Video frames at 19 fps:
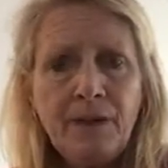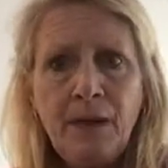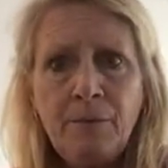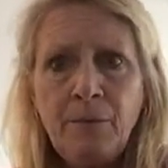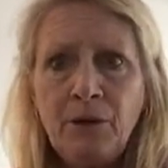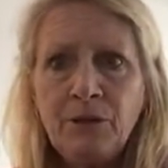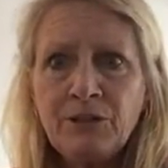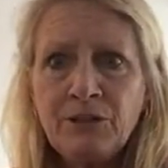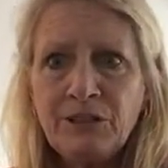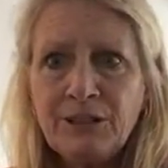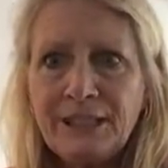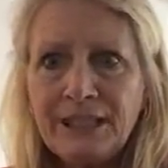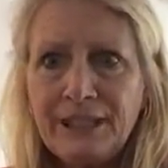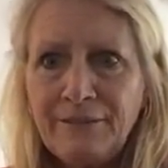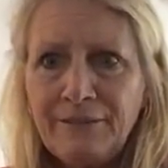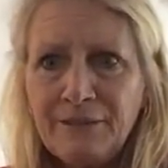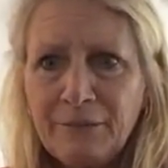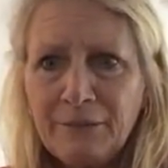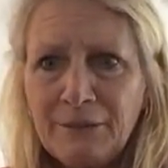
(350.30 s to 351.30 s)
I'm also going
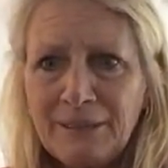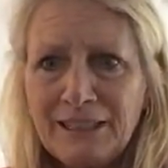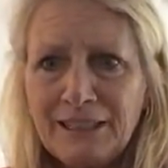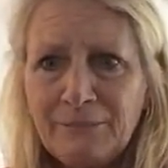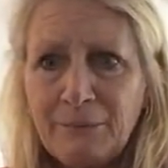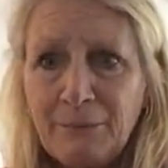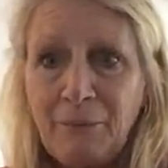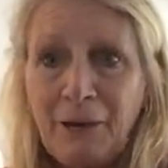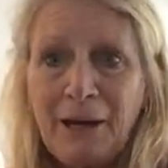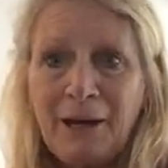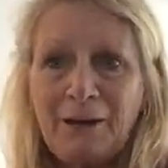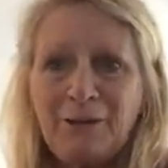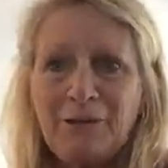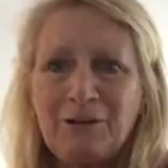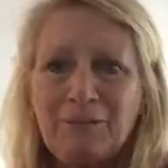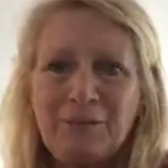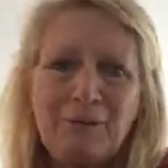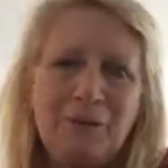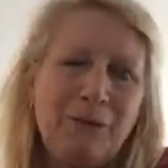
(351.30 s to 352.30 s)
to give it to Mrs. Pomato,
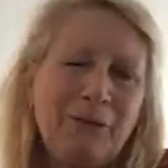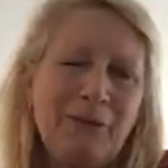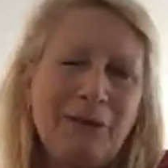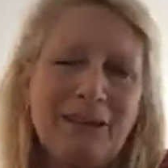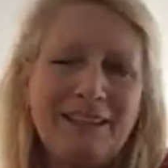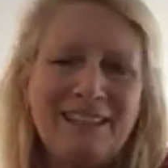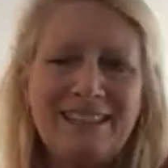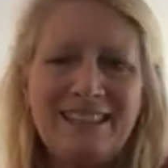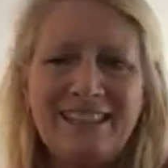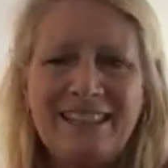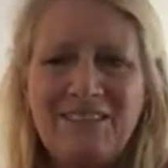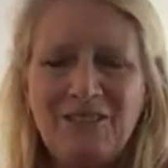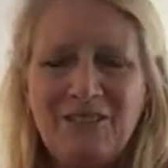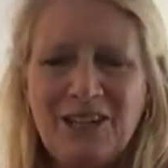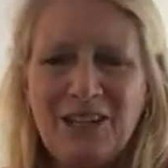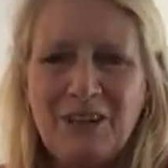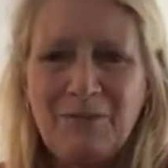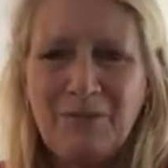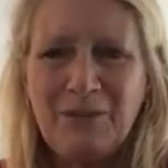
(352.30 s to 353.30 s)
and maybe we can see if
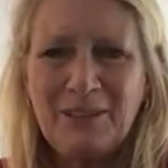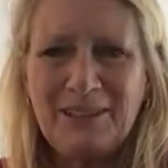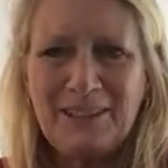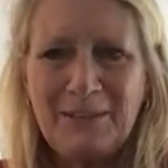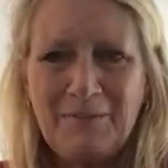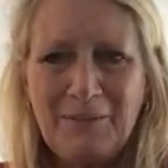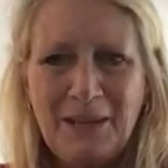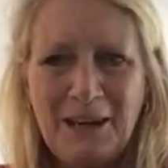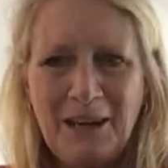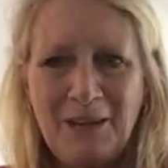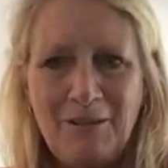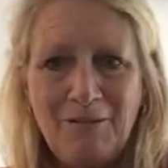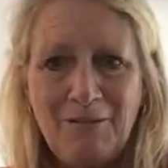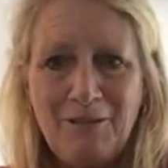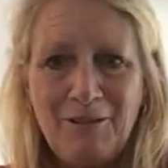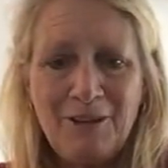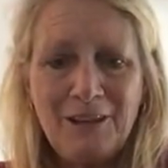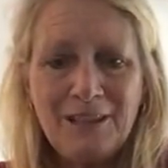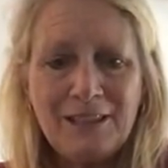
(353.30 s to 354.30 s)
she can put something together
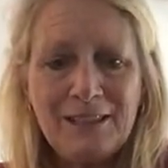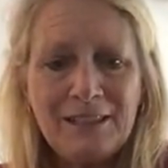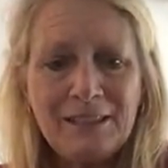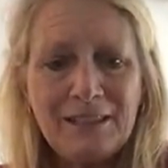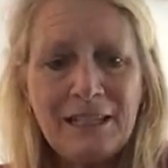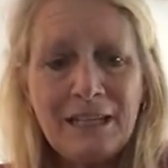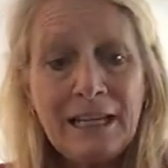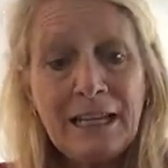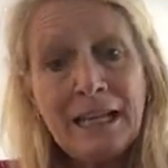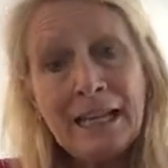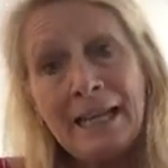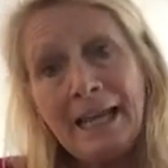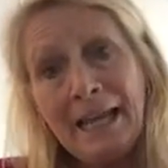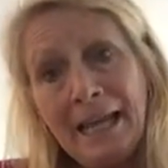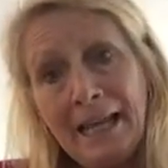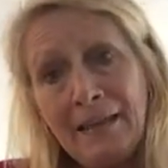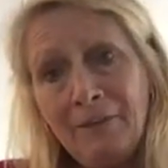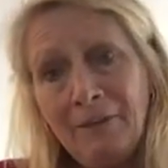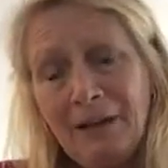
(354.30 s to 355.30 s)
for us.
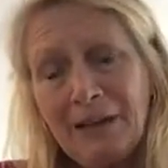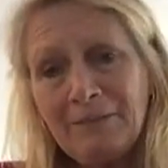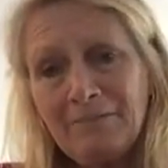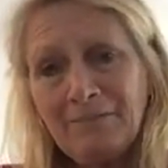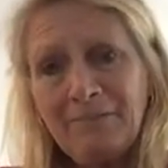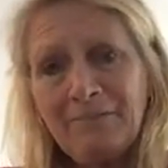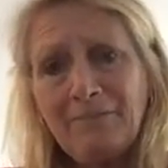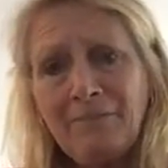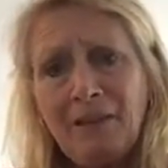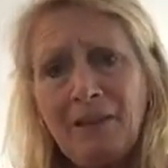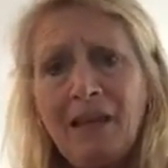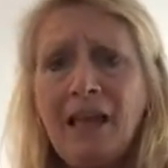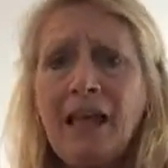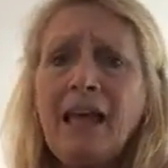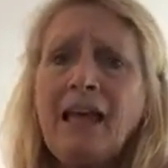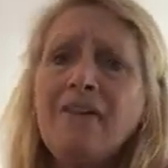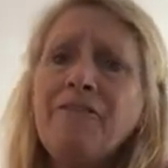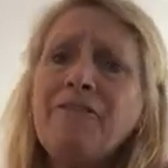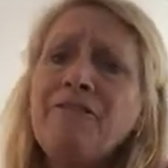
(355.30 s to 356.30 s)
Anyway,
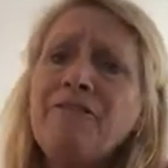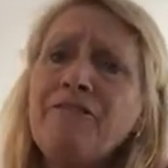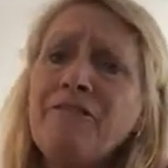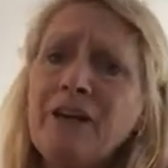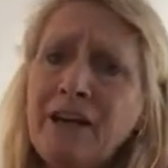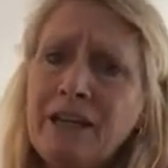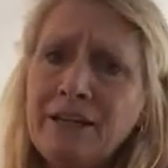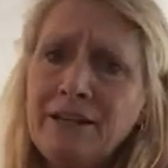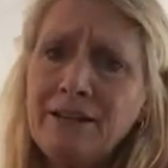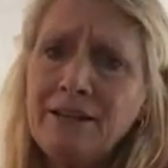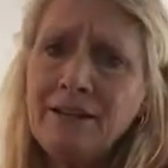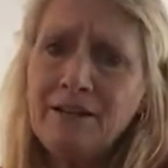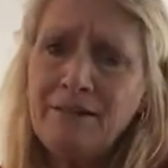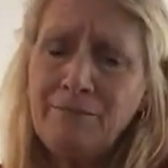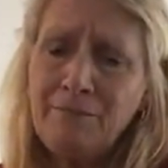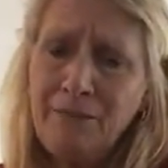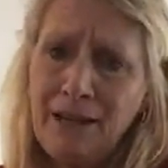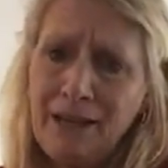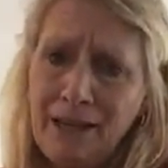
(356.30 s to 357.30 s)
have fun
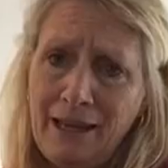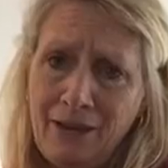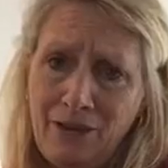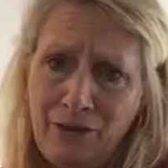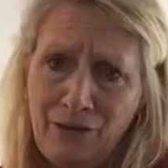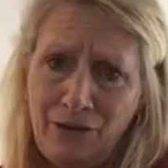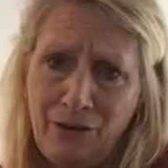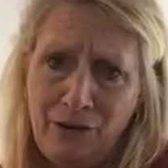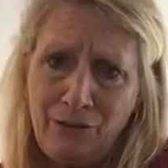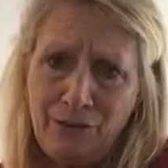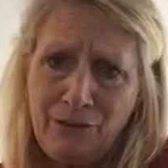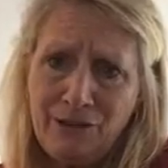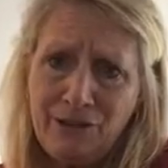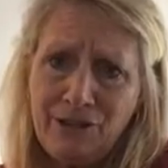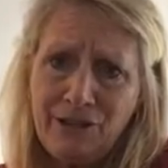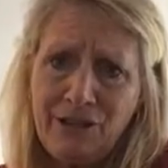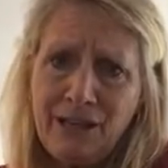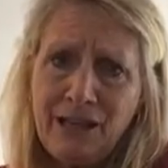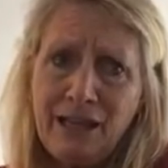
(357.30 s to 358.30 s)
making your
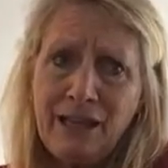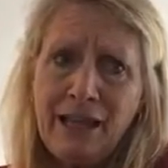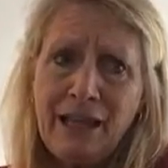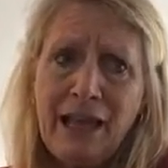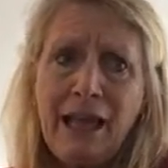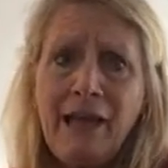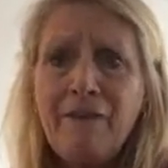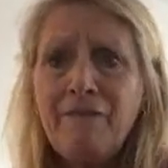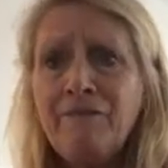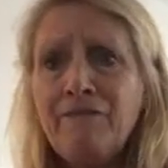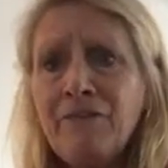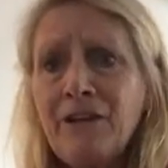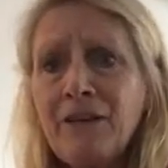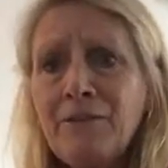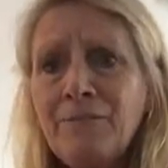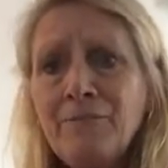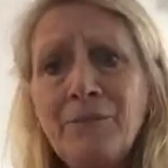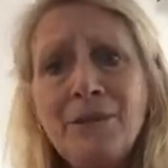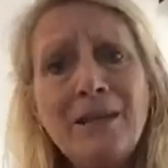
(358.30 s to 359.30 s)
notes. Have
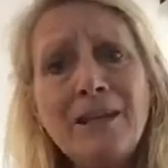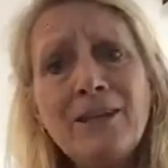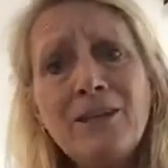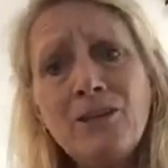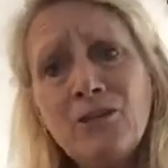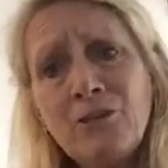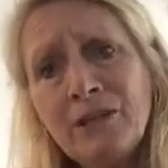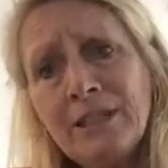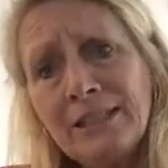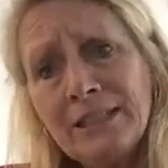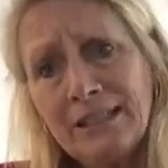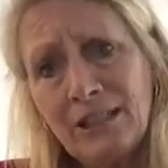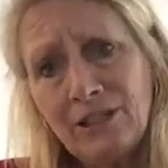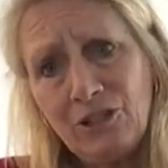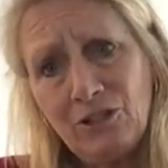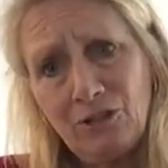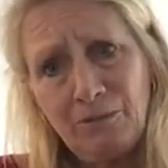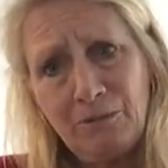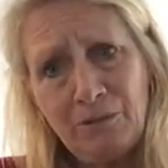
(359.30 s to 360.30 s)
fun being your
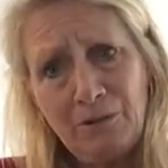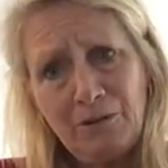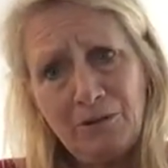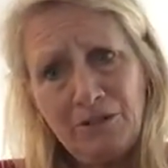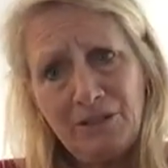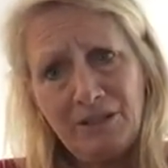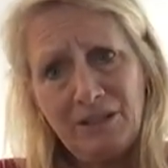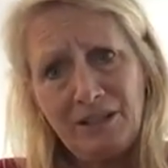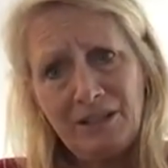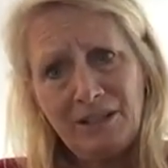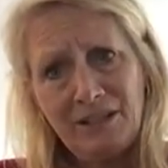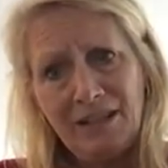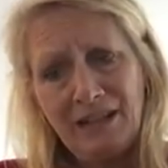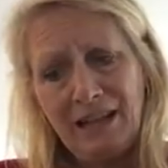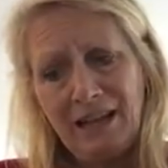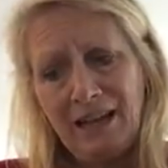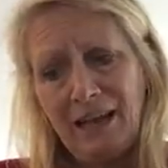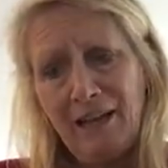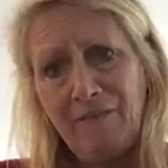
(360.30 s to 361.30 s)
essential person,
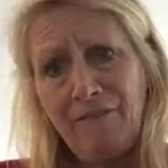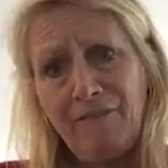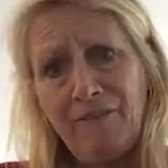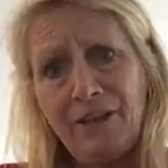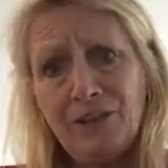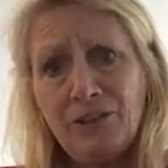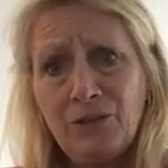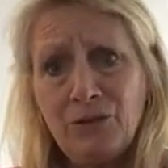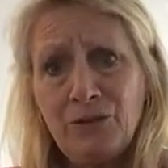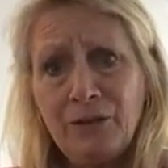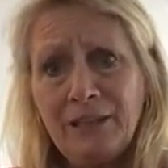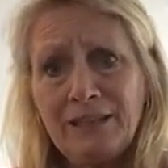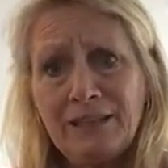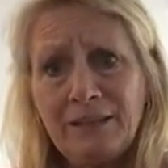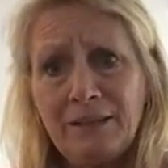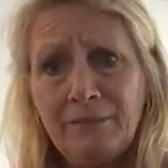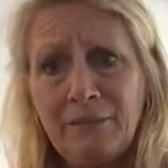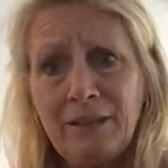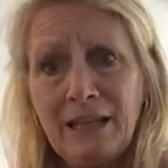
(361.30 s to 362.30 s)
and have fun doing
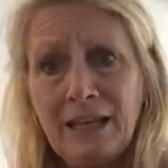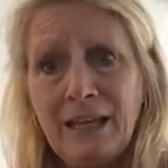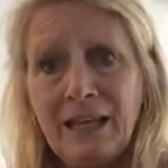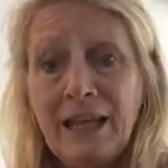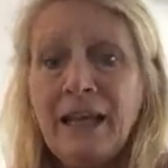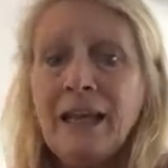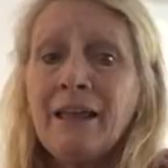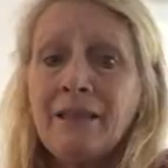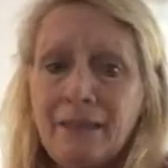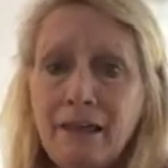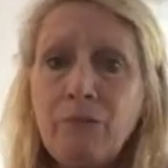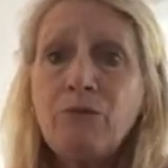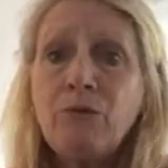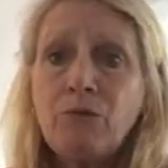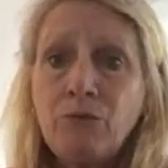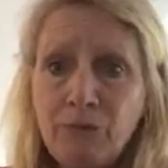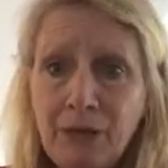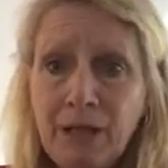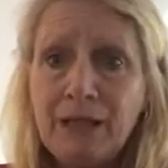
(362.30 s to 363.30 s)
something that
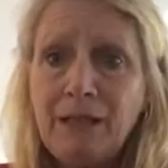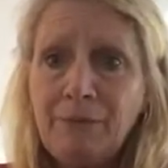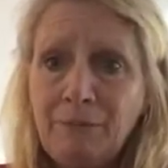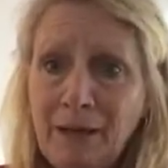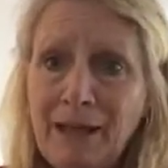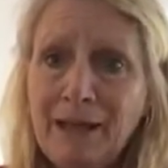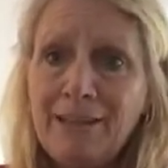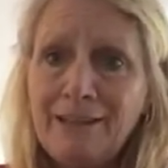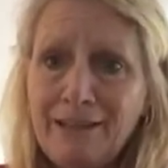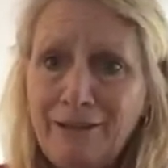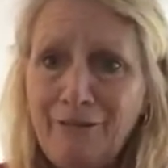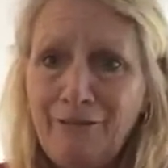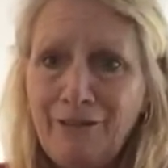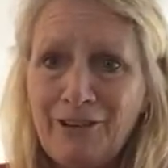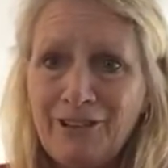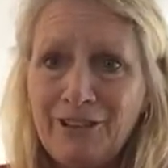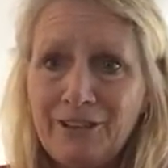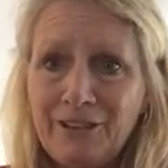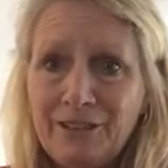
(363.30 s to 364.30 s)
will really make a
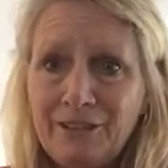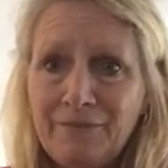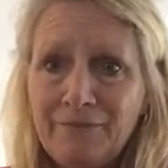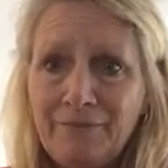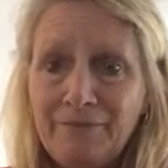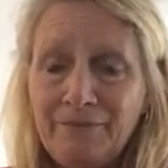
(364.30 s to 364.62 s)
difference.